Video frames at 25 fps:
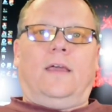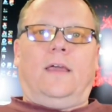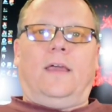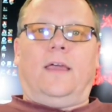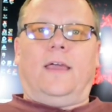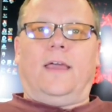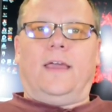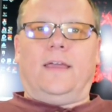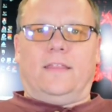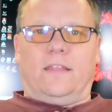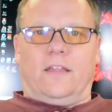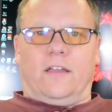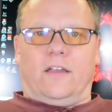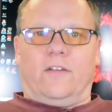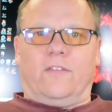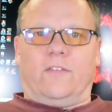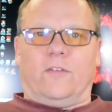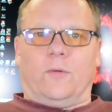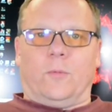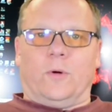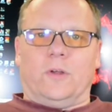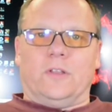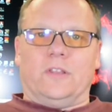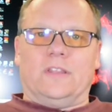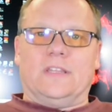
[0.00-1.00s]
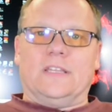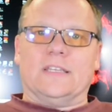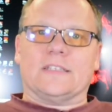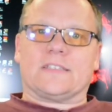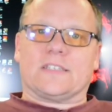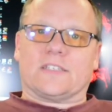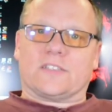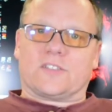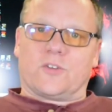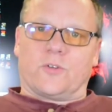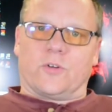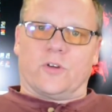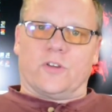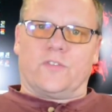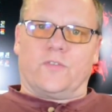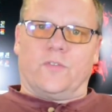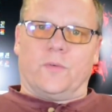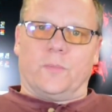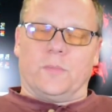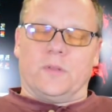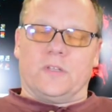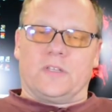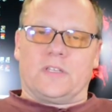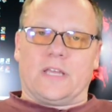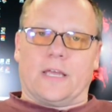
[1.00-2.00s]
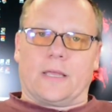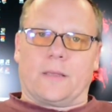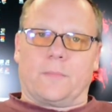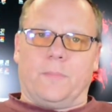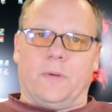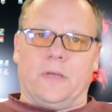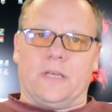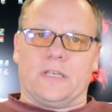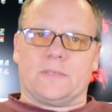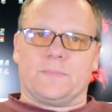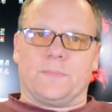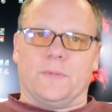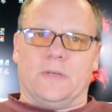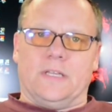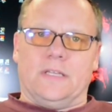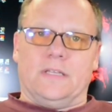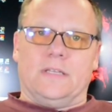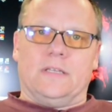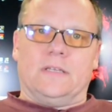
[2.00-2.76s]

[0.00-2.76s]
Hey there everyone, this is Chris from the Tech Basement,